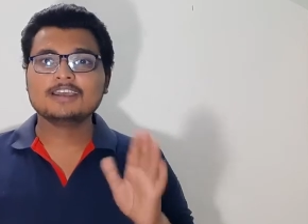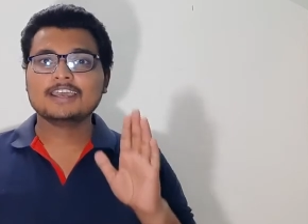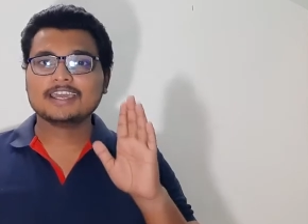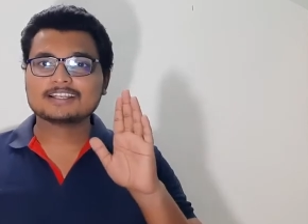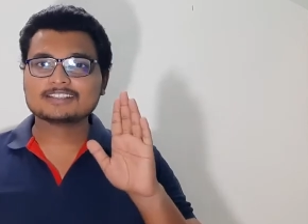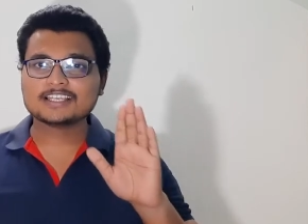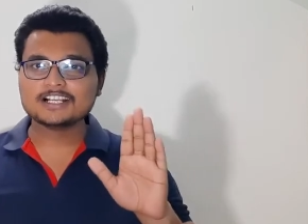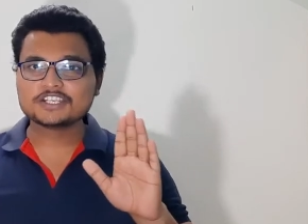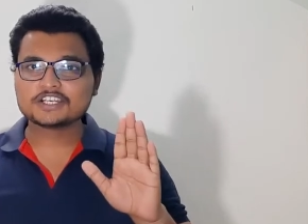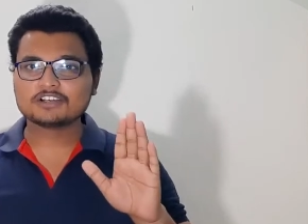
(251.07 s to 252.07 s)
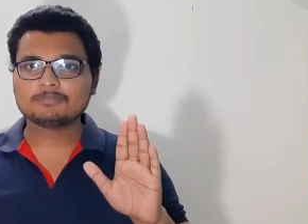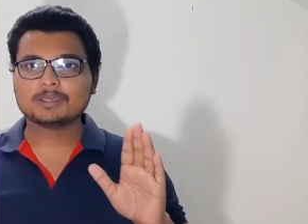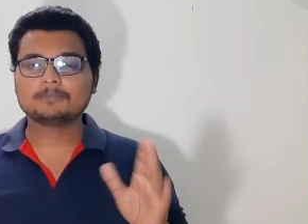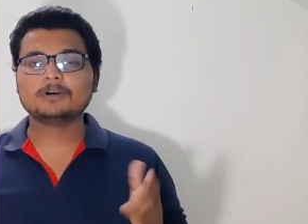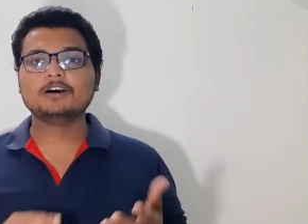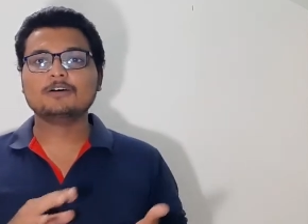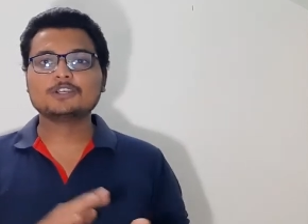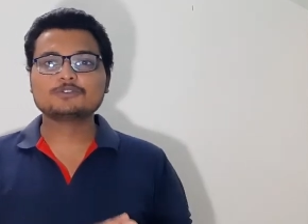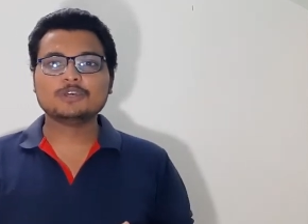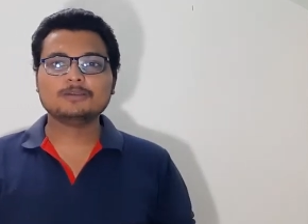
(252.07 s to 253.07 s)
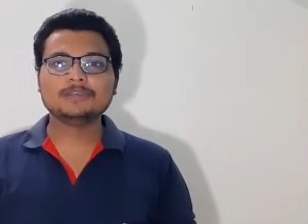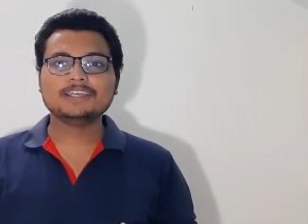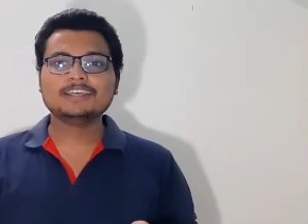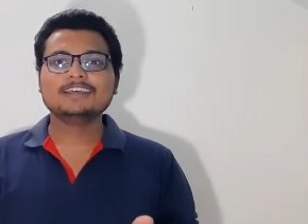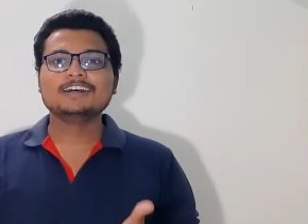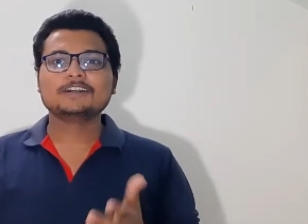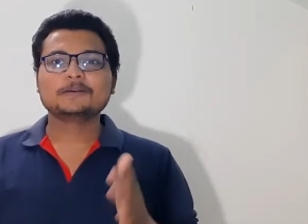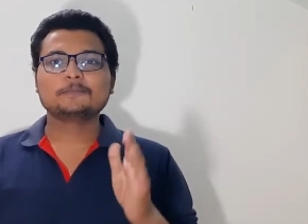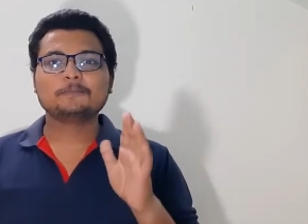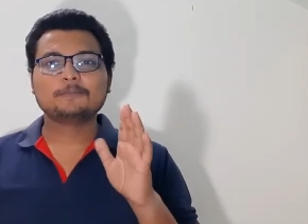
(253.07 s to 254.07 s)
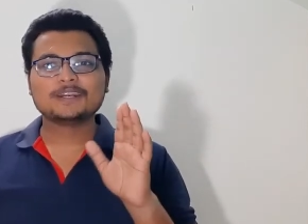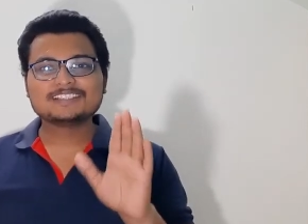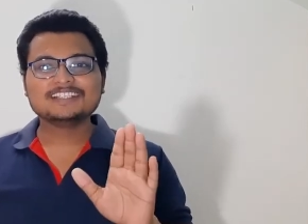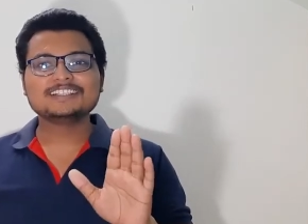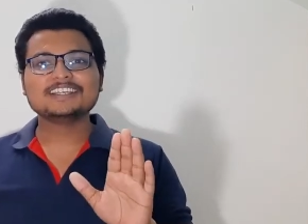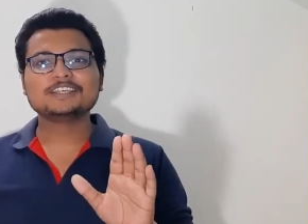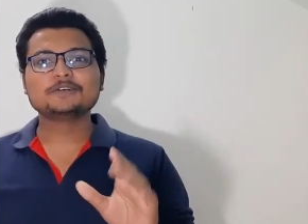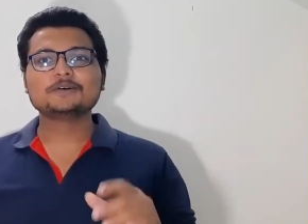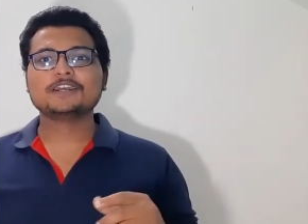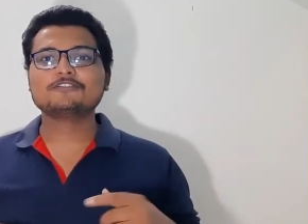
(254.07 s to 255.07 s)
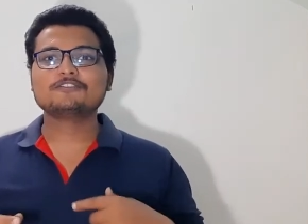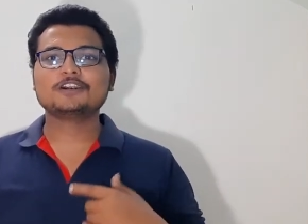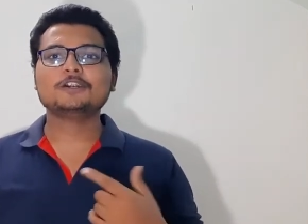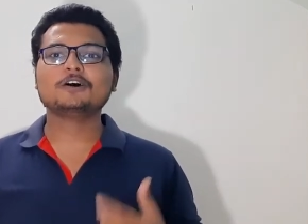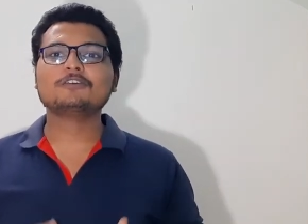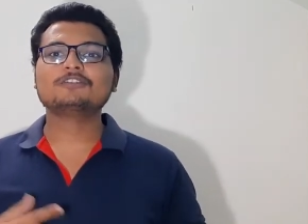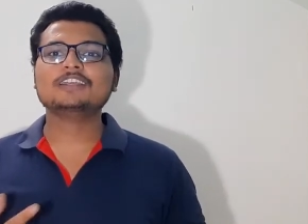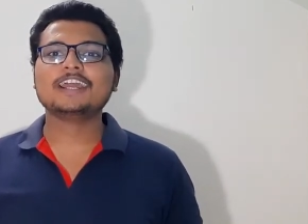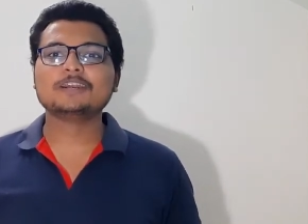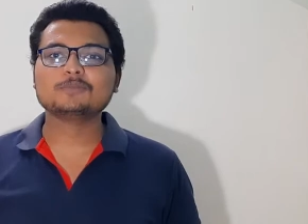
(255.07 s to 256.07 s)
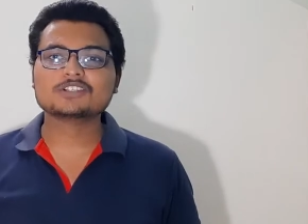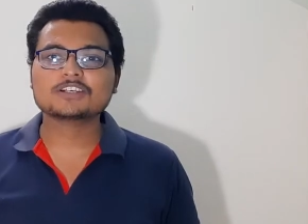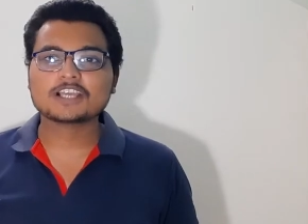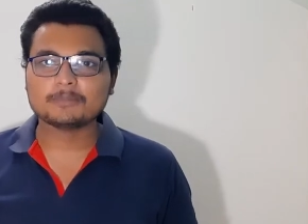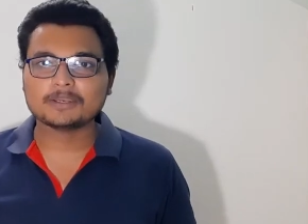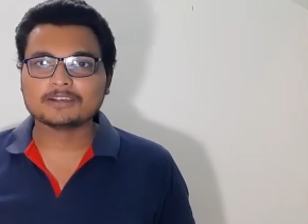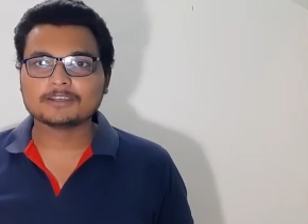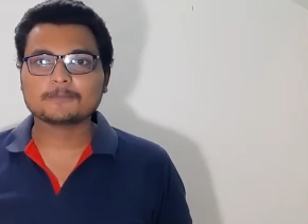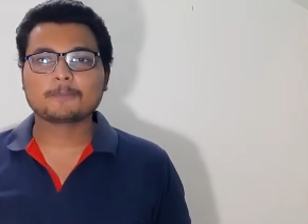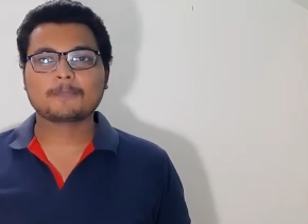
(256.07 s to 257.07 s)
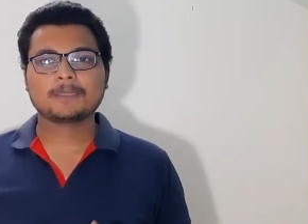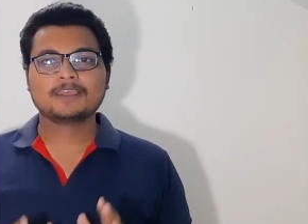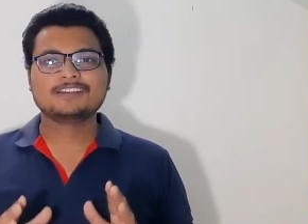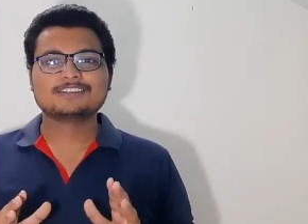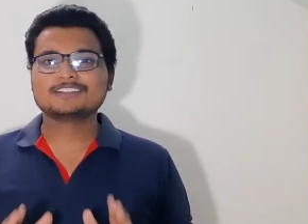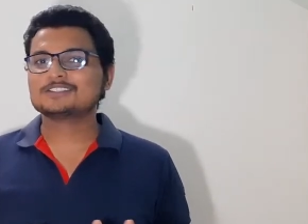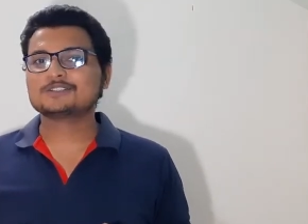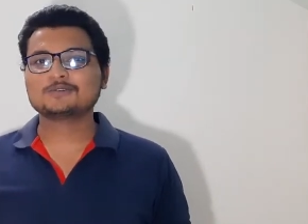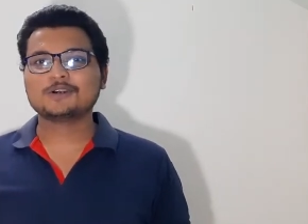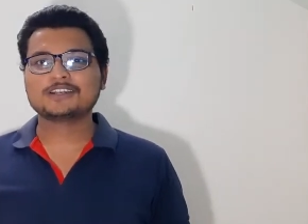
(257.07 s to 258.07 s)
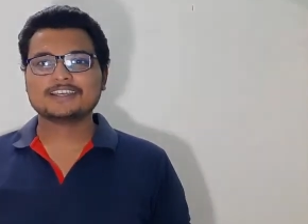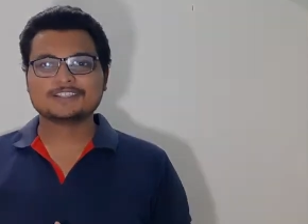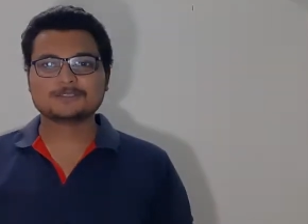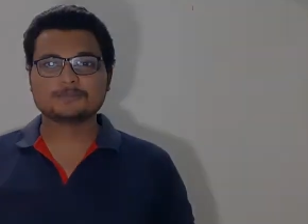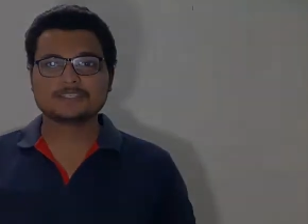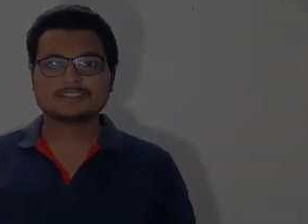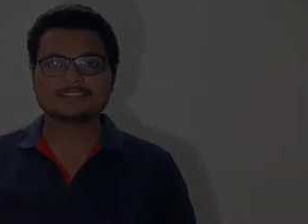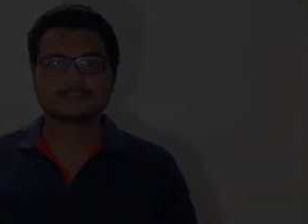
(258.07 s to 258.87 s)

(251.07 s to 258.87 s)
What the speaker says: in a single sheet of paper, which will be representing you in front of the admission committee. So this is what SOP is.